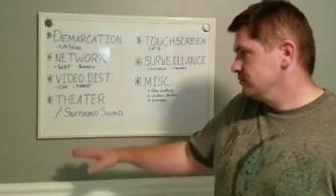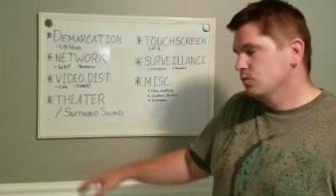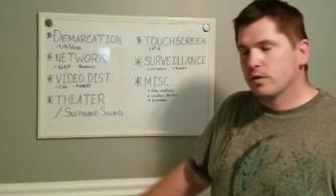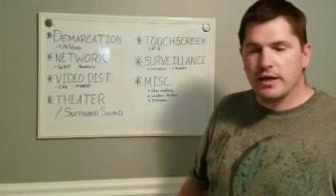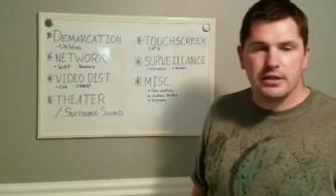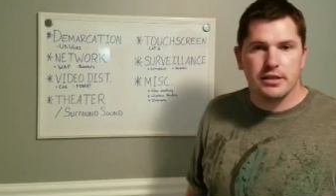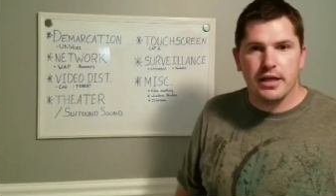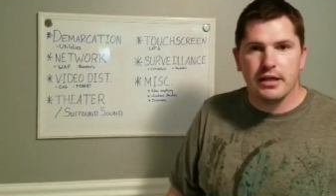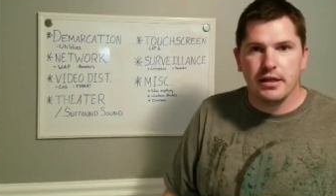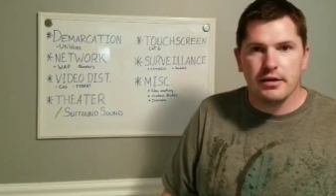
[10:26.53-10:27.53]
We'll get into
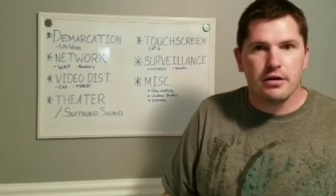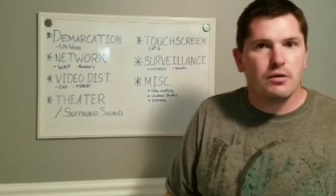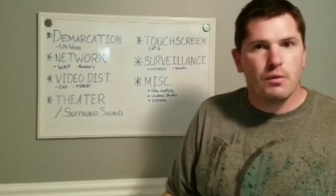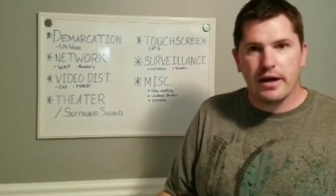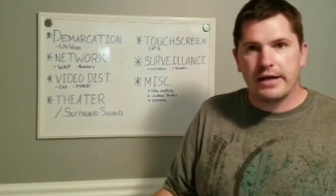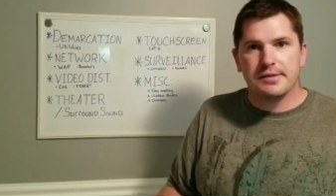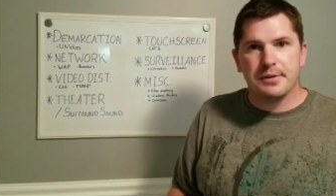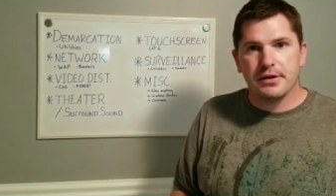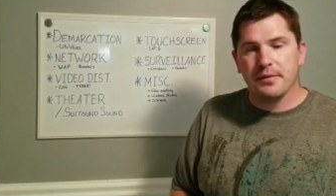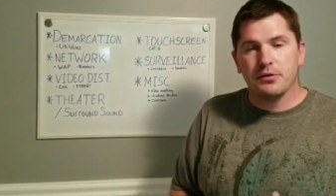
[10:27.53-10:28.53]
that later. What kind of
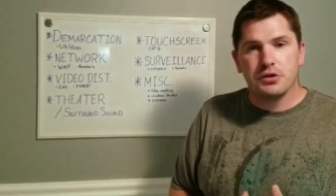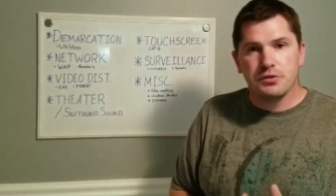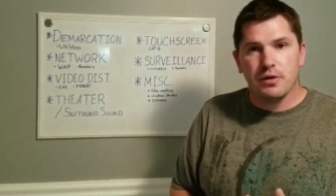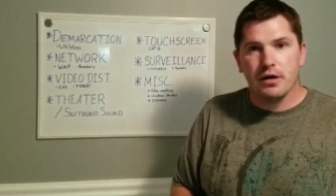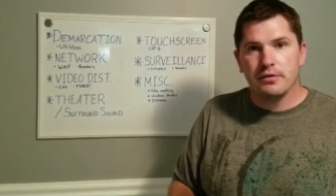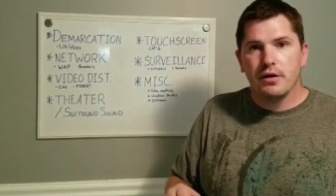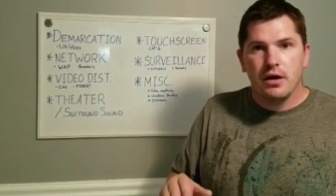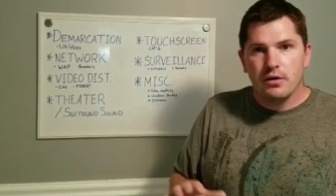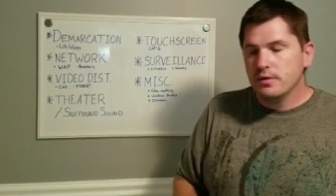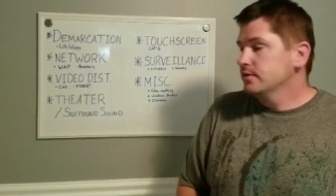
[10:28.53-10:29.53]
speaker cable you should run,
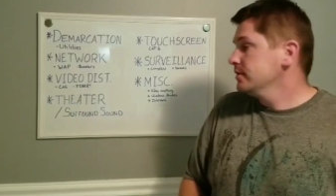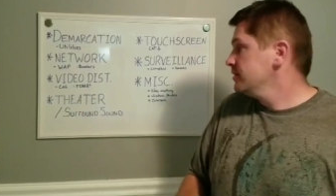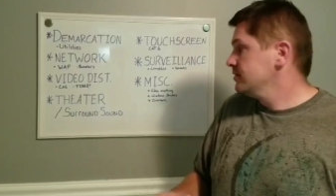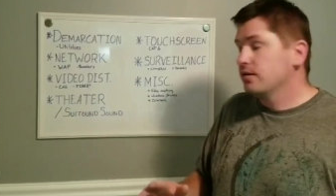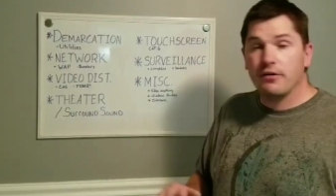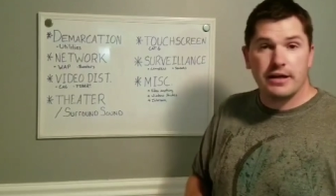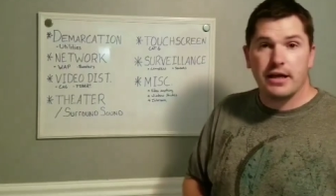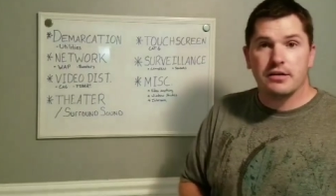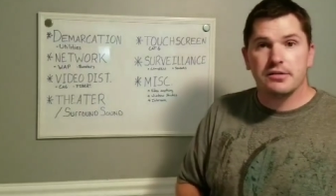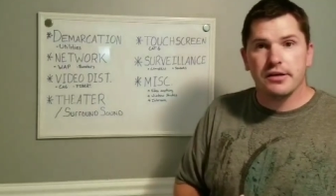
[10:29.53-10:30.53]
resistance, and all that
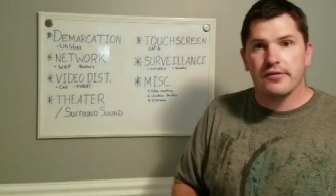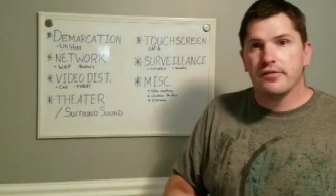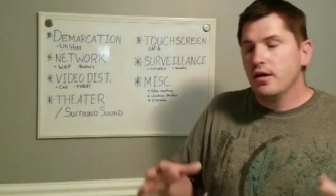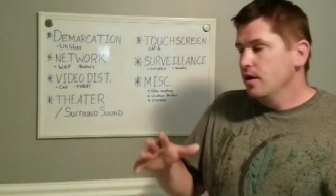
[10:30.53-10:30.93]
kind of stuff.